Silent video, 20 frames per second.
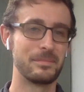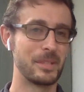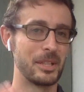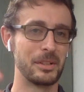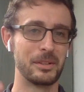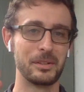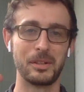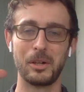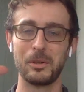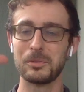
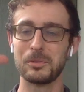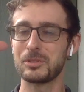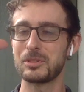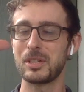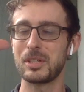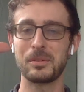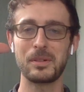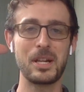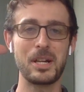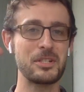the older
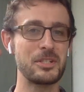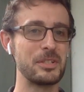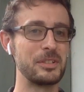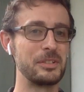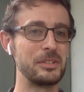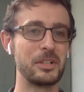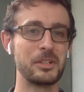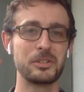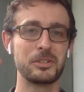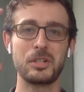
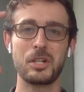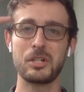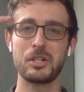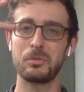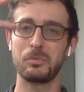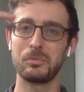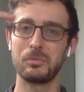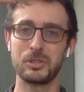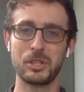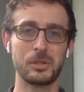generation, younger
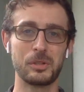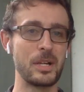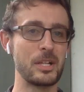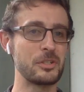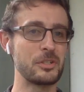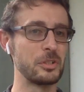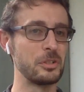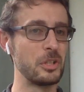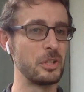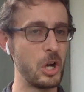
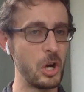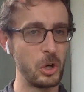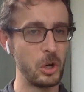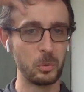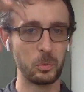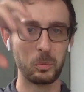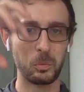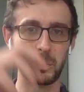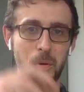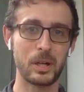generation
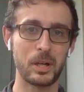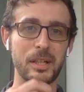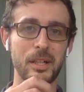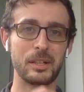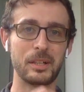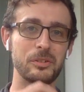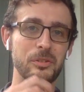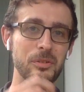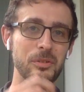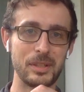
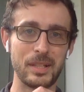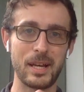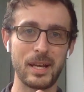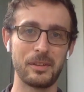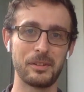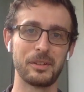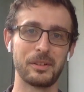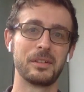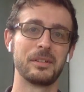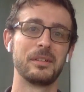working
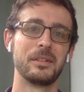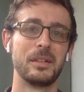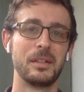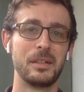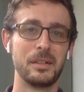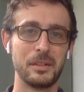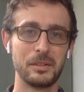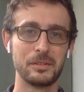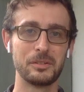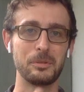together
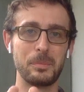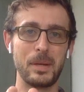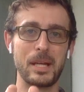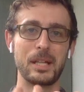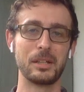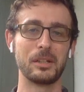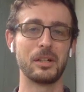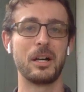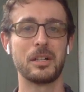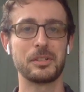to
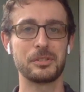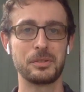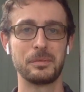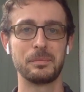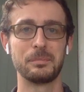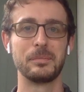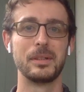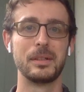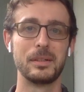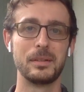make an
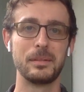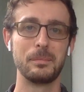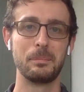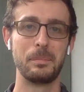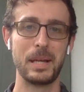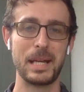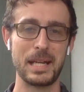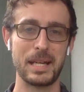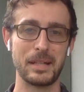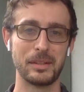awesome
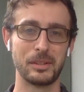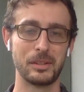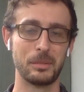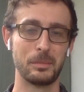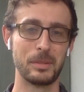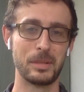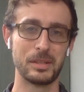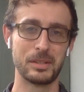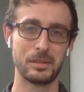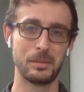band
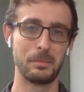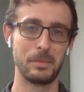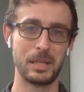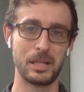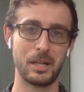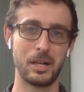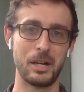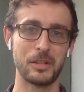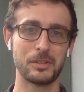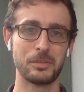and
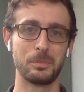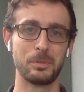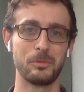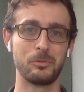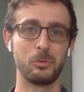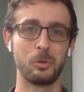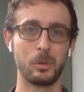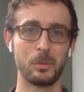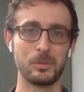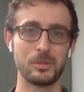make awesome
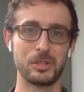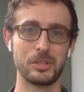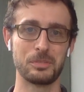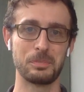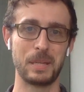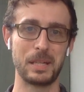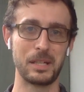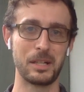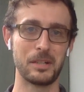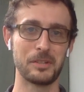performances,
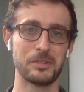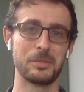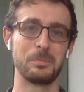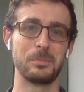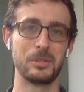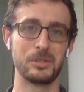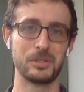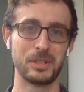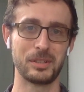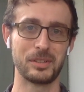make awesome
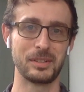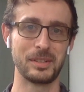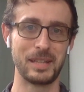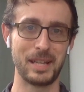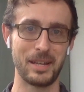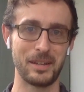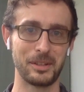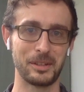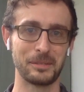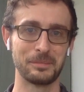music
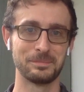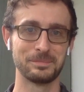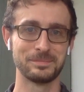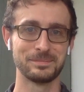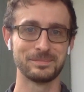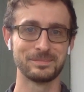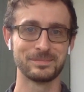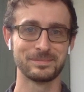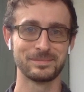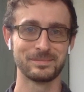together.
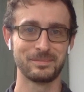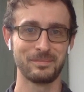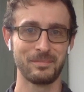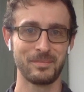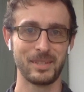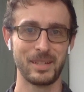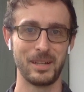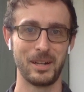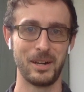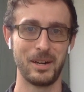
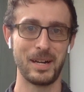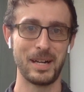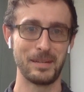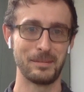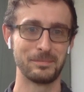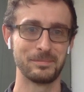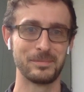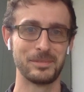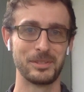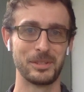All right,
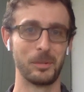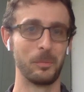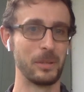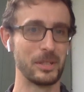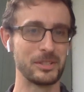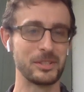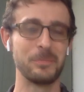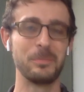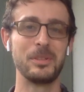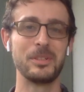so
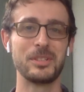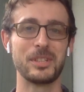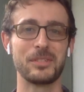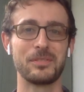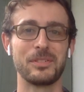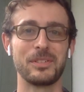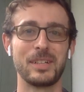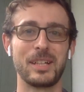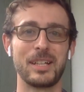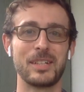what's the
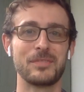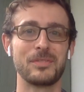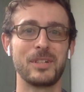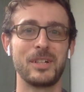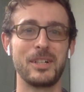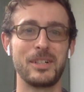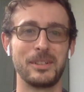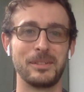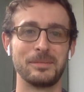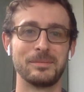music for next
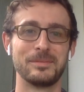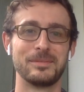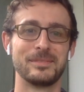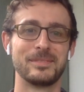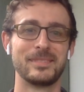fall?